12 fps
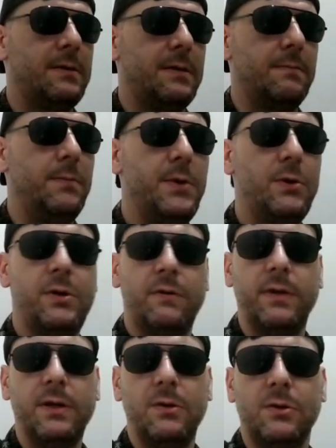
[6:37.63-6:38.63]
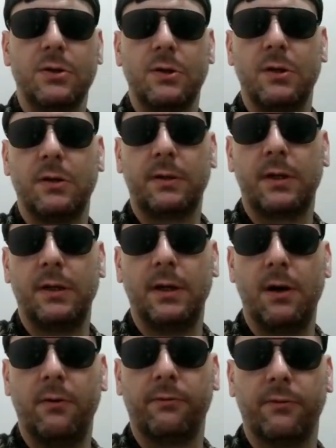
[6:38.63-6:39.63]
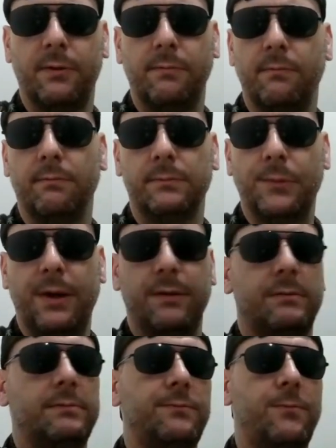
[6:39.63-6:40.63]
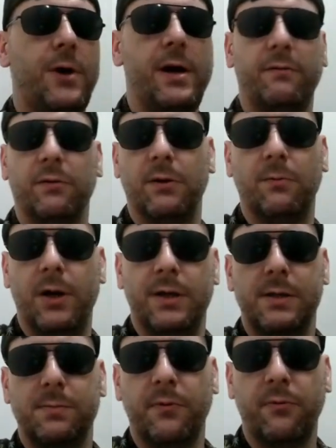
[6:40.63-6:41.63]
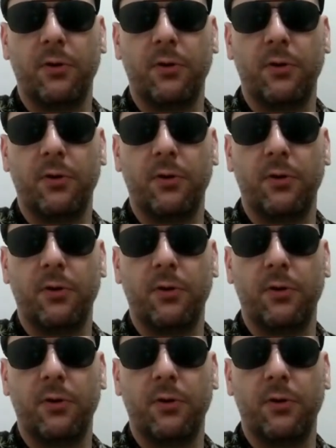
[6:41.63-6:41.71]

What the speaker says: The mood of the user can go from, well, whatever it was